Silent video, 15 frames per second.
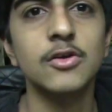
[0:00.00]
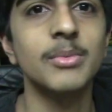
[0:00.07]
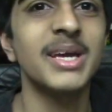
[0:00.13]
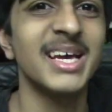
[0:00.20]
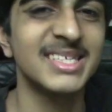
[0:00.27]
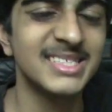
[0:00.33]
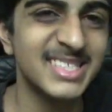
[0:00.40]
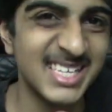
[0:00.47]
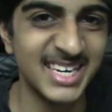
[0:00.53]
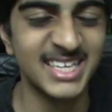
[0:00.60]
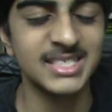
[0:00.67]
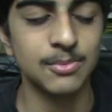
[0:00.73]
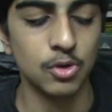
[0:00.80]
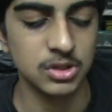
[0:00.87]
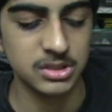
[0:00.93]
to be as thin
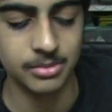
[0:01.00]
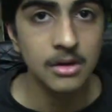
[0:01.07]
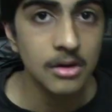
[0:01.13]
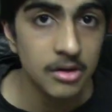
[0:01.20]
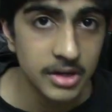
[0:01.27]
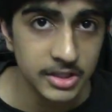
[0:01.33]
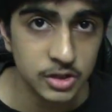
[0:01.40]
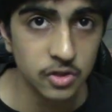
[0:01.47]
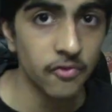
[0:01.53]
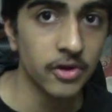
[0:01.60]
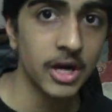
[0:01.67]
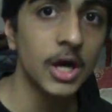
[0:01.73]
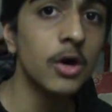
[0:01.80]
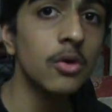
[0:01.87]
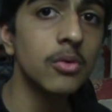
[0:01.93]
as possible. Okay, so for
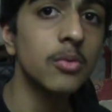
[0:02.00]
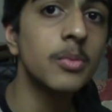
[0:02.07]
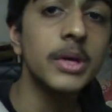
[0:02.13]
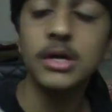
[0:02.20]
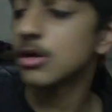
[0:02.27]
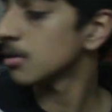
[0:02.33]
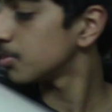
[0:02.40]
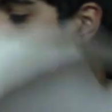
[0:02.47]
now, we're going to